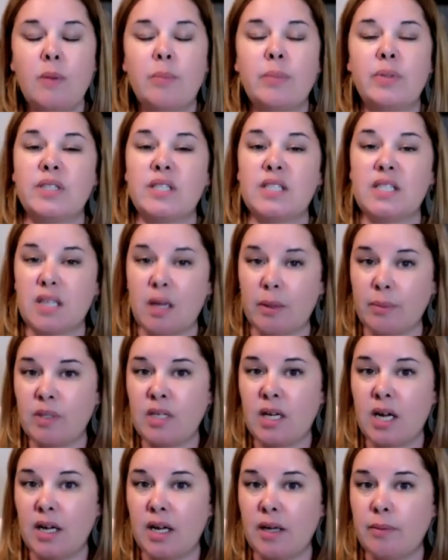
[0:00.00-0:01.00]
But
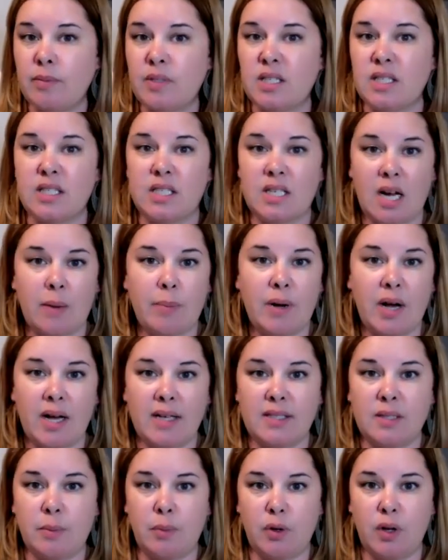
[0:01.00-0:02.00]
sometimes it's not
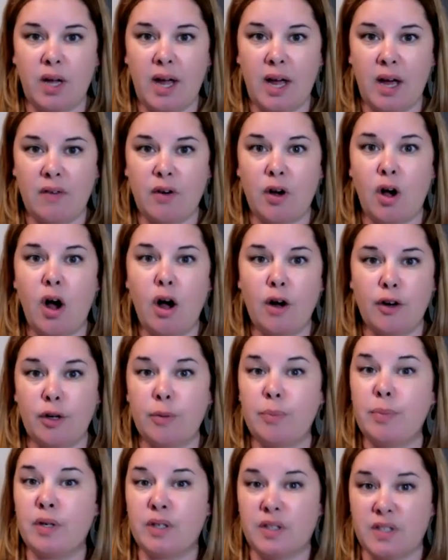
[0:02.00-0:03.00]
possible to have
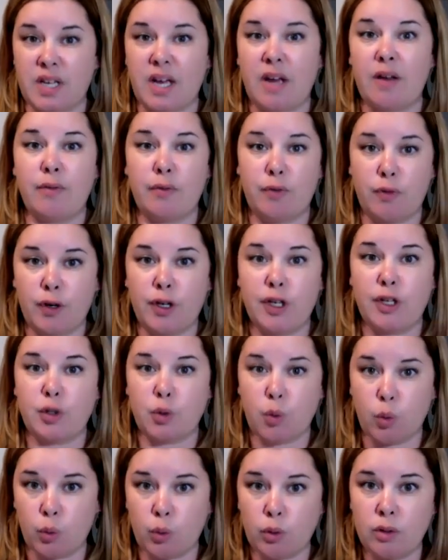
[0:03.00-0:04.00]
100% free
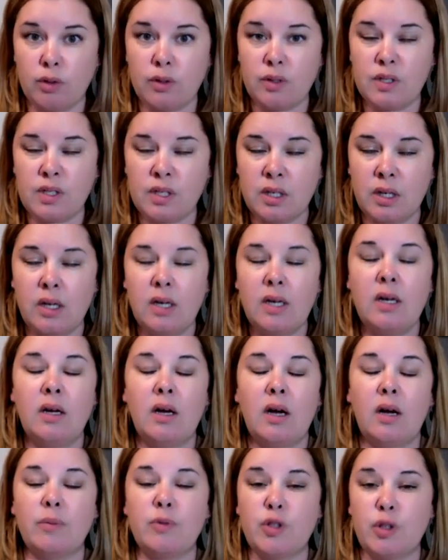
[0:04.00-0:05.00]
tools.
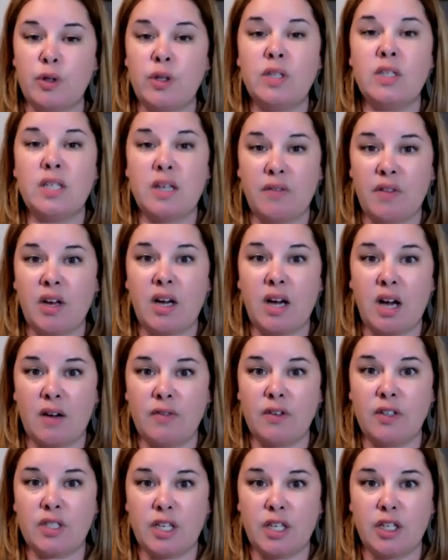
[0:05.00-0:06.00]
So you need to have that
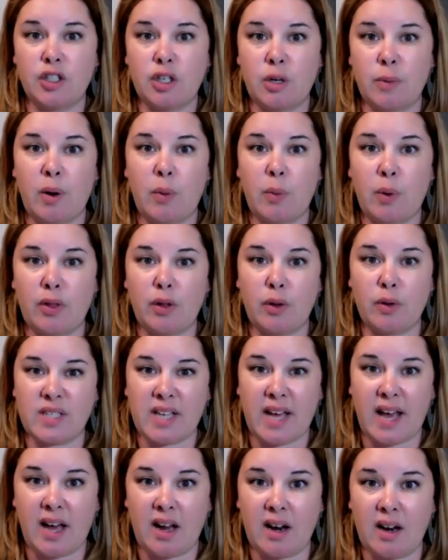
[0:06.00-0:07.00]
conversation about what those
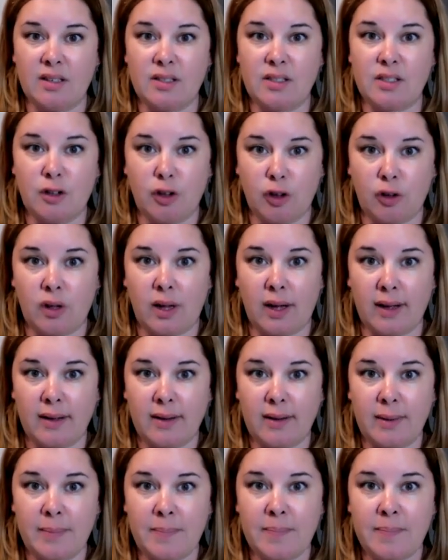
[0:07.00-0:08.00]
add-ons look like.
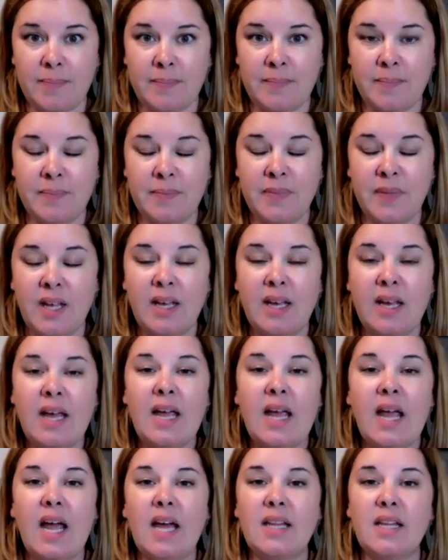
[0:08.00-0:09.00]

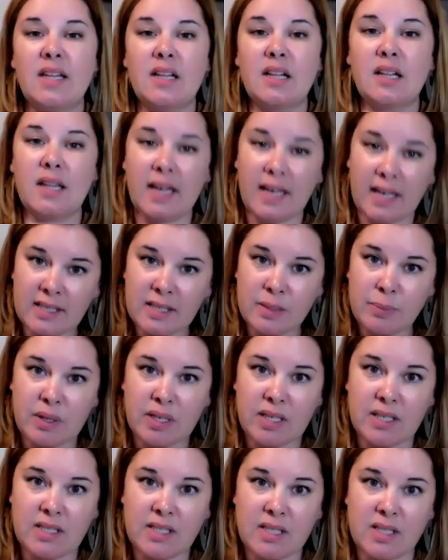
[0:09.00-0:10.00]
And then the last
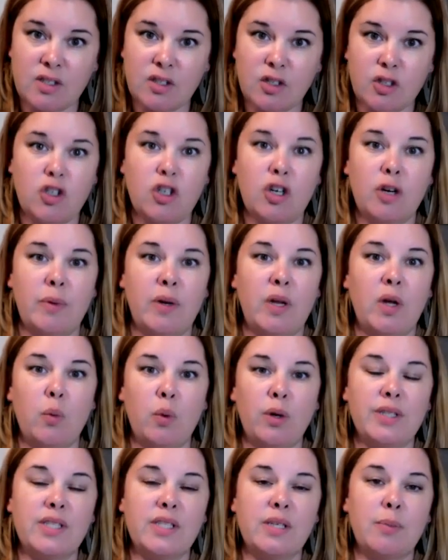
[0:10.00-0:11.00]
piece is determining
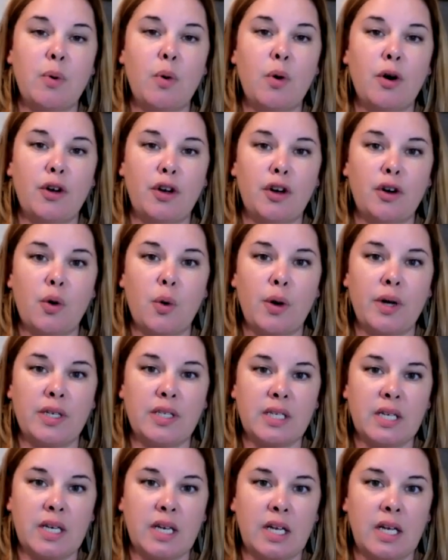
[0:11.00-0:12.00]
what support you're going
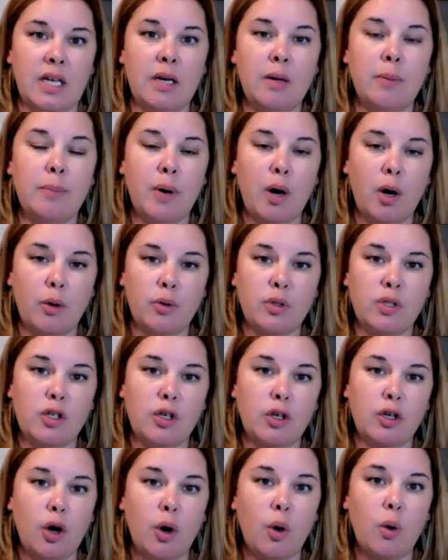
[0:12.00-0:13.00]
to need post
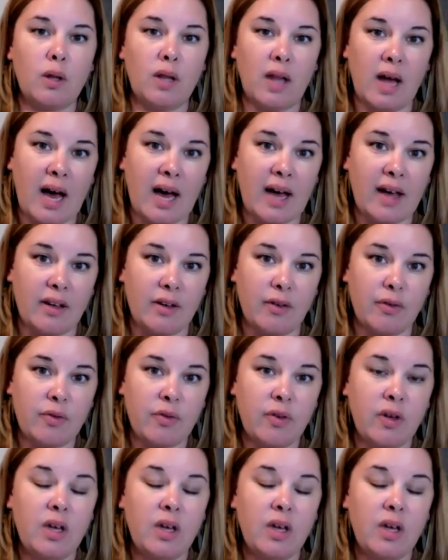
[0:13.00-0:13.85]
go live.